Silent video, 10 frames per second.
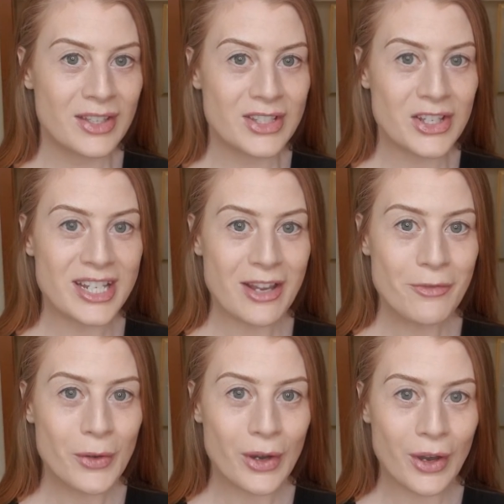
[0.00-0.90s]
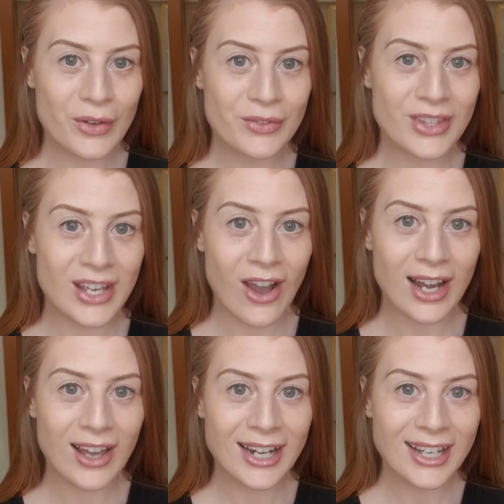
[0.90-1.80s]
So day 4 of the
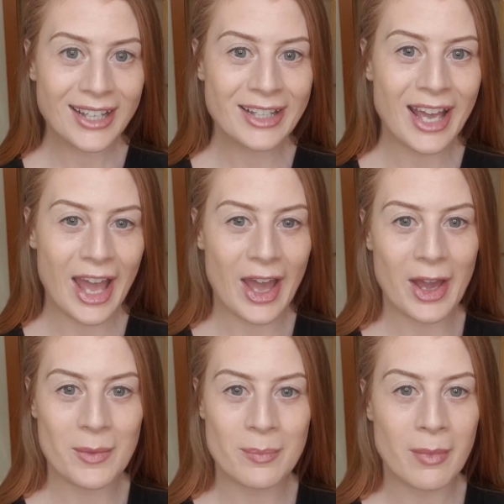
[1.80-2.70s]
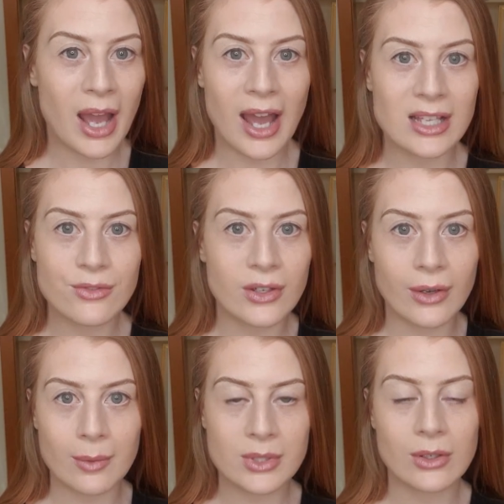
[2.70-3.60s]
eyeliner, my eyes feel
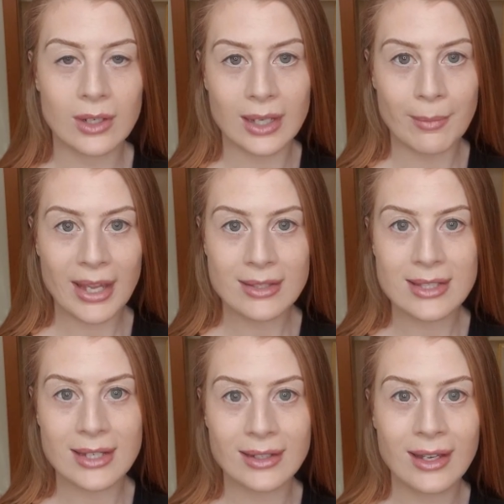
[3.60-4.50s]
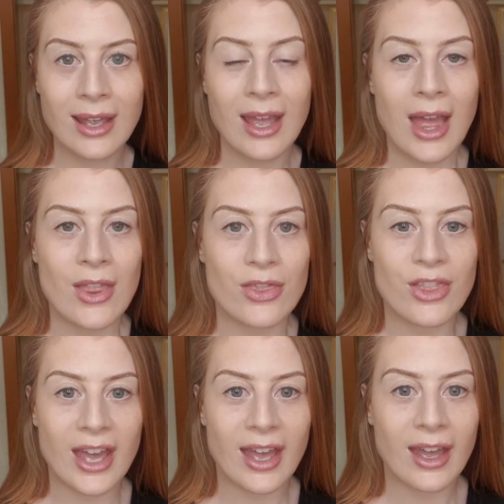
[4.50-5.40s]
absolutely amazing.
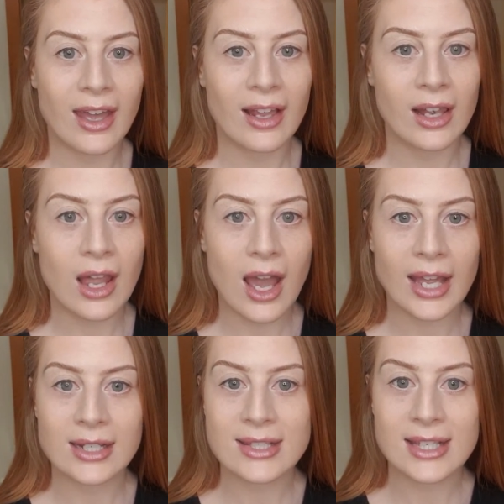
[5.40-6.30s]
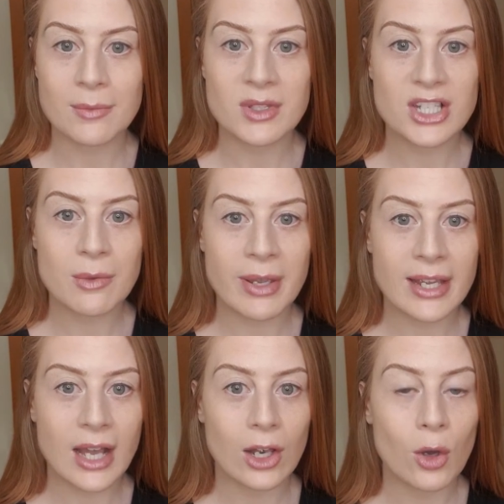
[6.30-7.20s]
The line seems to be
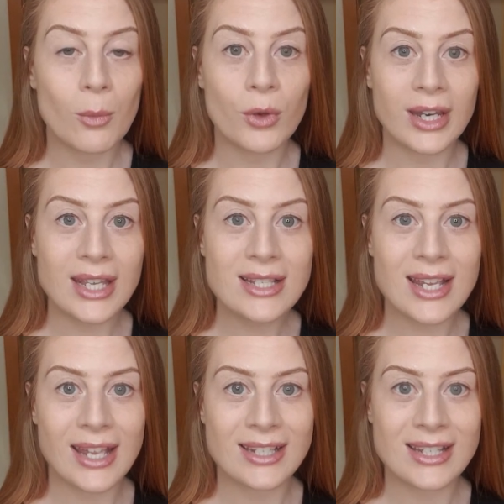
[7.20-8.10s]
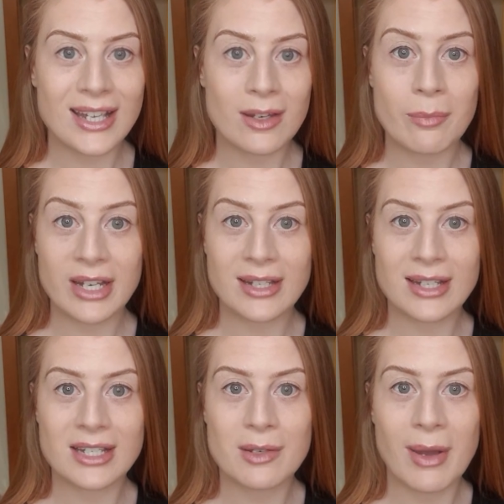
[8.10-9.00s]
a lot more neat and embedded
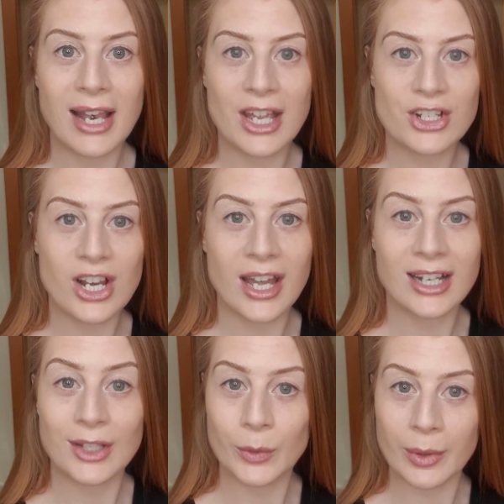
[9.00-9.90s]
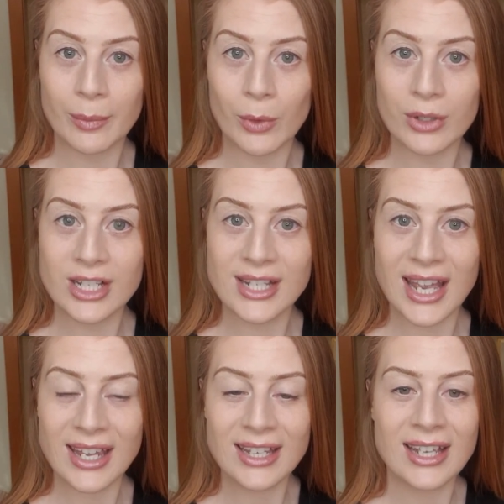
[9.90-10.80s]
into my lash line a little bit more today.